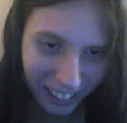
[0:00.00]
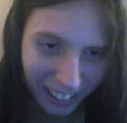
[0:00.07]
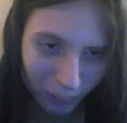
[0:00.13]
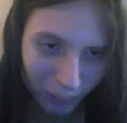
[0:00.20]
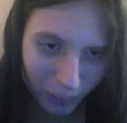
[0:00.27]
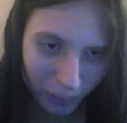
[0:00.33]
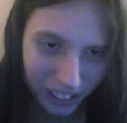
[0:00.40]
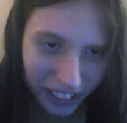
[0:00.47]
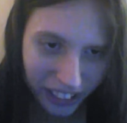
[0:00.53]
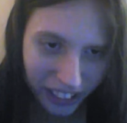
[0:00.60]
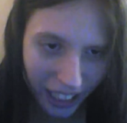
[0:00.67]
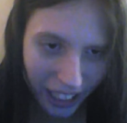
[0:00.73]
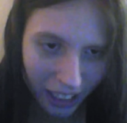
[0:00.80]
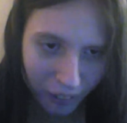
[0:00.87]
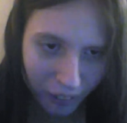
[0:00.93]
Which
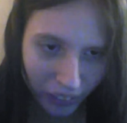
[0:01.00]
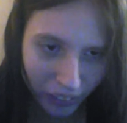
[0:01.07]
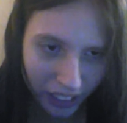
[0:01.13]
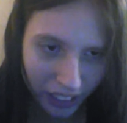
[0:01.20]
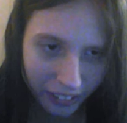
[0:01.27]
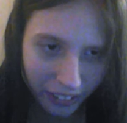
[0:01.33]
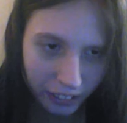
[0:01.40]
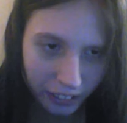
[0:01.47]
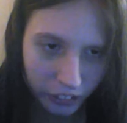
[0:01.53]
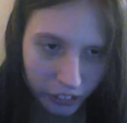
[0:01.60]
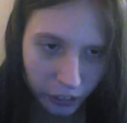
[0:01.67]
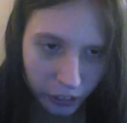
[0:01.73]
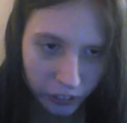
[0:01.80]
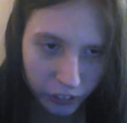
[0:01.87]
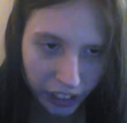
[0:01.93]
have an
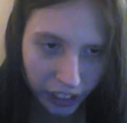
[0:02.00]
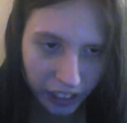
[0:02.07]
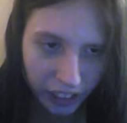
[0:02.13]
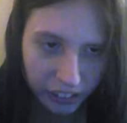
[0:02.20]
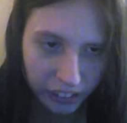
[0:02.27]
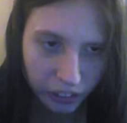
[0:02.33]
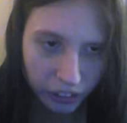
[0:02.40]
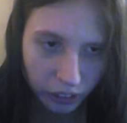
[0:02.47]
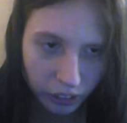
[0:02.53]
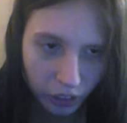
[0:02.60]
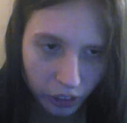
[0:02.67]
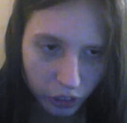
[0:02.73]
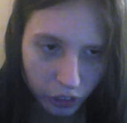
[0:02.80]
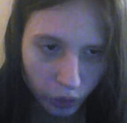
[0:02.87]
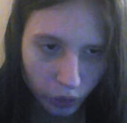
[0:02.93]

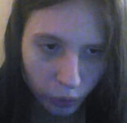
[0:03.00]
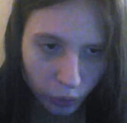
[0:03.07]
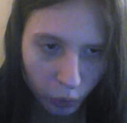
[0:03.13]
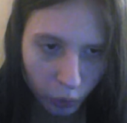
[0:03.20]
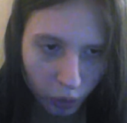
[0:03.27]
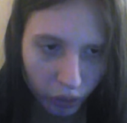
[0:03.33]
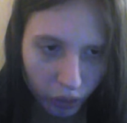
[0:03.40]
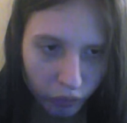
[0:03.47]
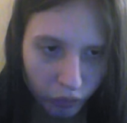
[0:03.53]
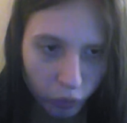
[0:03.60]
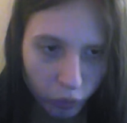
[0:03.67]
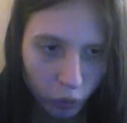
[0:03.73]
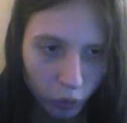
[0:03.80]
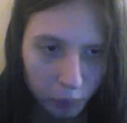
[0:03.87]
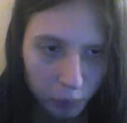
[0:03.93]
association to the
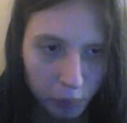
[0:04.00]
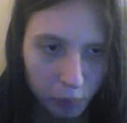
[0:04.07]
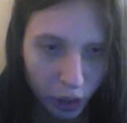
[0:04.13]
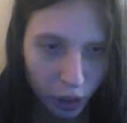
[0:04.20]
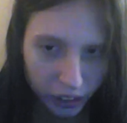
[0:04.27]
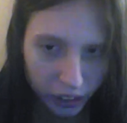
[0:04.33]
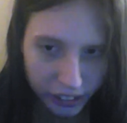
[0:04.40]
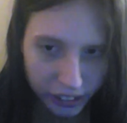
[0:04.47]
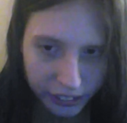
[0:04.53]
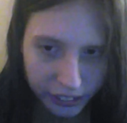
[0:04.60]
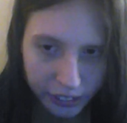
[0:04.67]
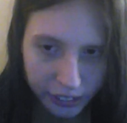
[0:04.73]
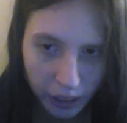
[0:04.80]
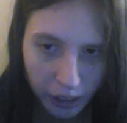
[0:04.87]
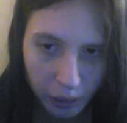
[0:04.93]
four
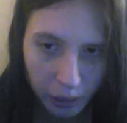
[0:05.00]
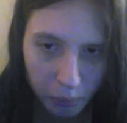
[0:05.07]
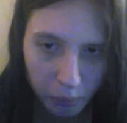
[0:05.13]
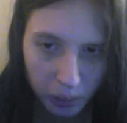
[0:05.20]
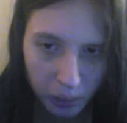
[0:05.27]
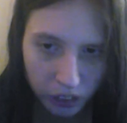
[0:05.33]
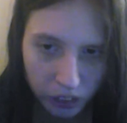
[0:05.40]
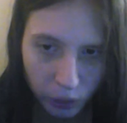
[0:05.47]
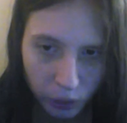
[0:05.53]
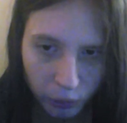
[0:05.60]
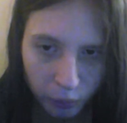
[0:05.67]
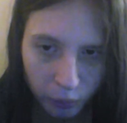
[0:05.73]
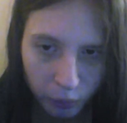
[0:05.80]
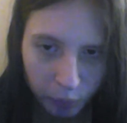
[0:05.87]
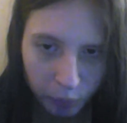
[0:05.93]
bodies
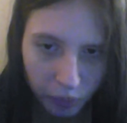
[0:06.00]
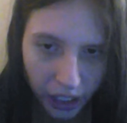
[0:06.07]
mental,